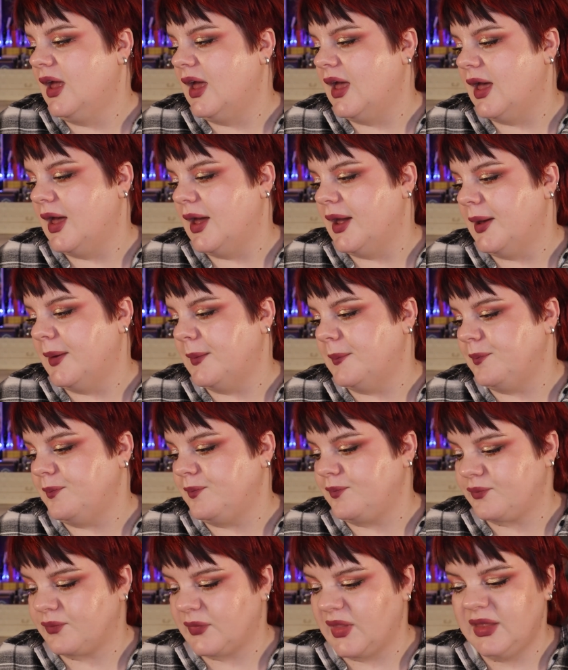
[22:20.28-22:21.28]

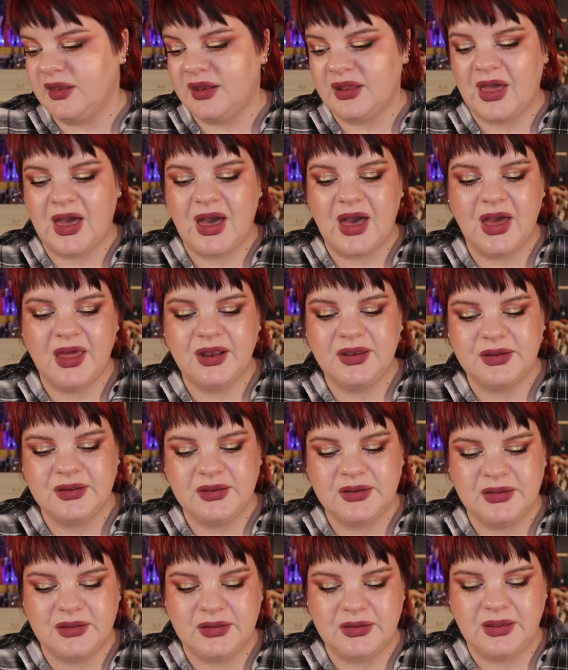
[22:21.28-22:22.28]
It had
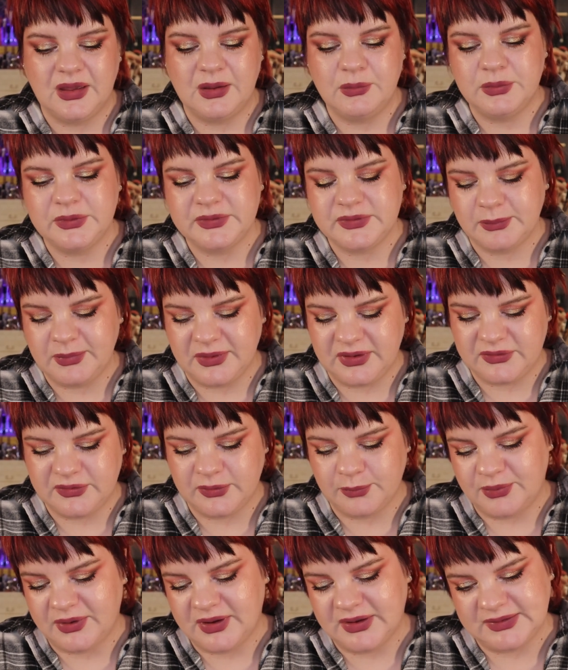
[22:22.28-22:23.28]
I was a bit
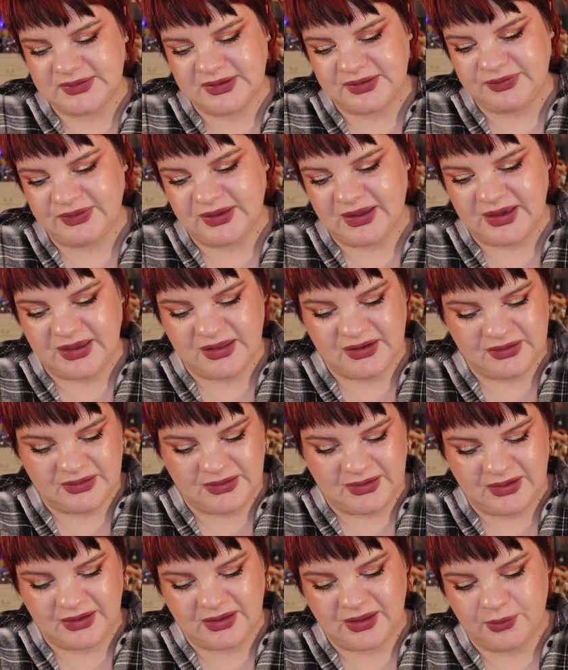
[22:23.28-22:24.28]
surprised at the end,
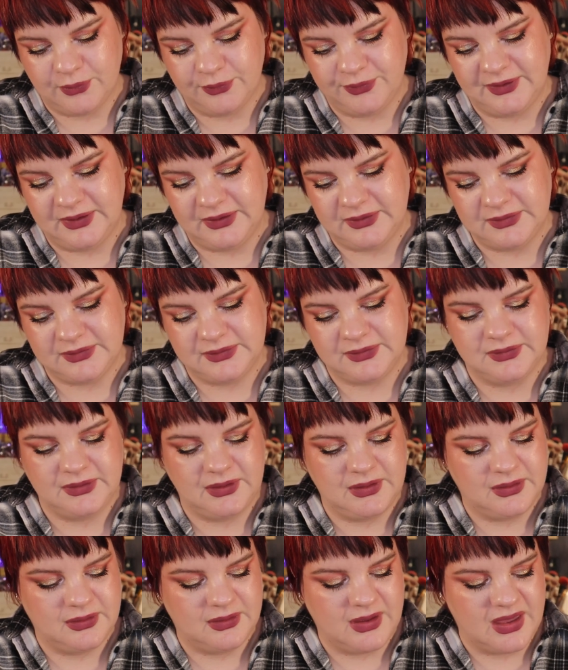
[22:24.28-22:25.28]
how things
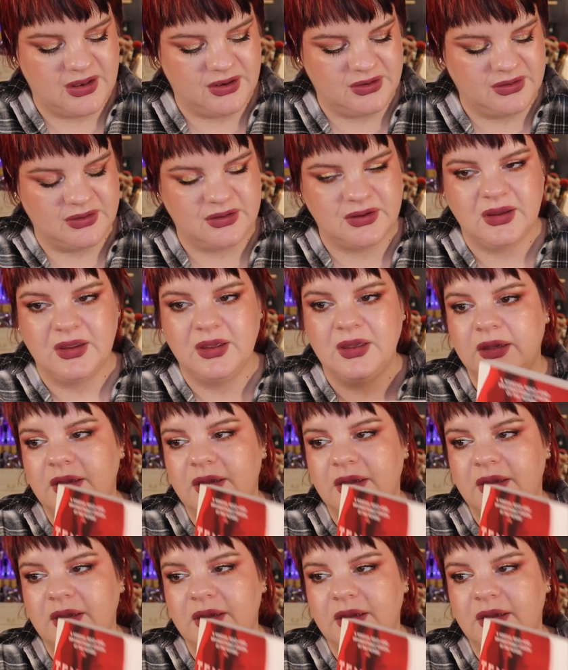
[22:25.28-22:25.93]
ended.